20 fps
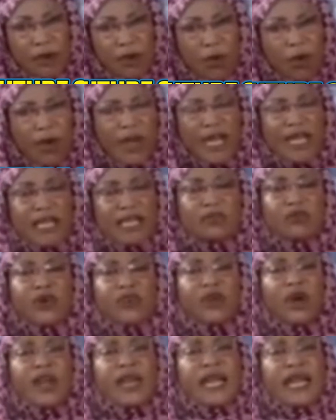We
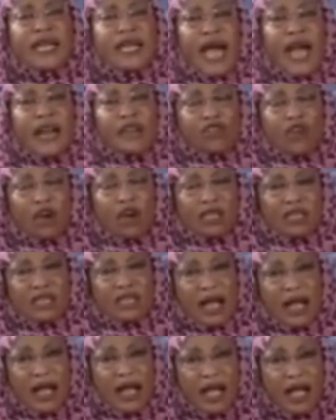don't need a
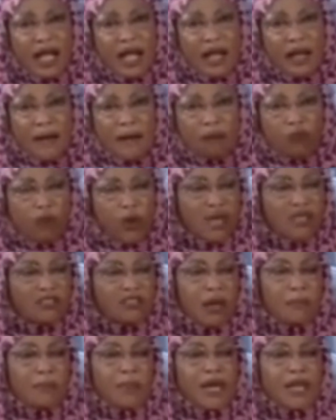doctor when
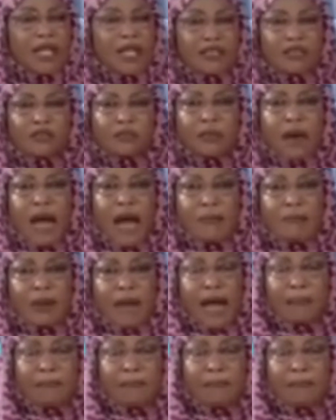somebody is blah, blah,